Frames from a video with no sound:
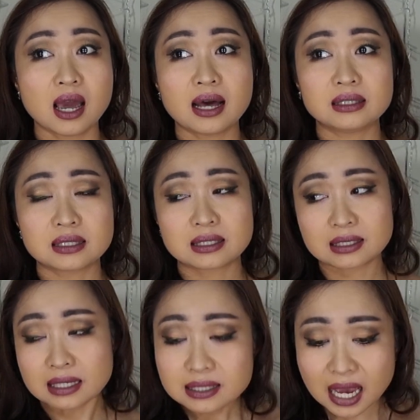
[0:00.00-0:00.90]
And
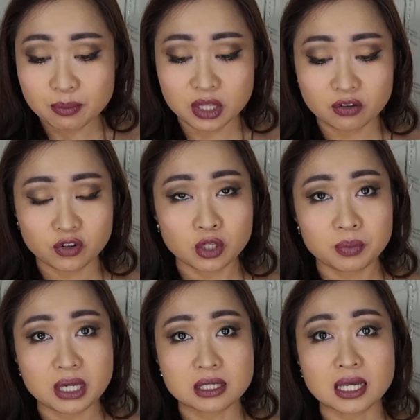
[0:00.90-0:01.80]
since I'm in the
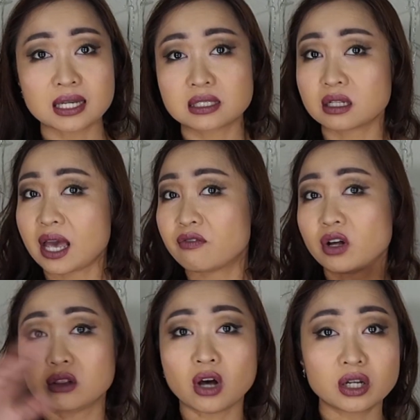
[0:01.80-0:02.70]
Philippines, I still have
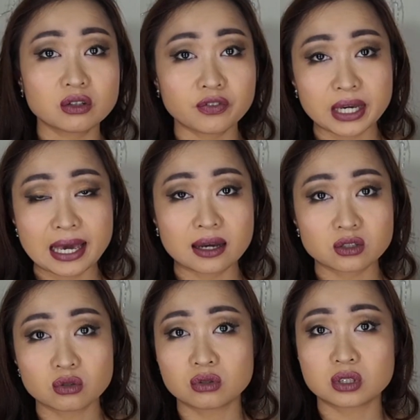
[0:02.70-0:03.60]
a lot of
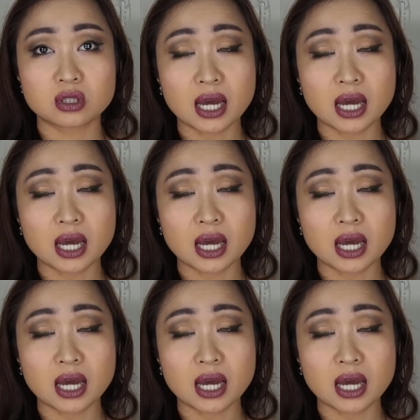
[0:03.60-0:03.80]
Hayasus.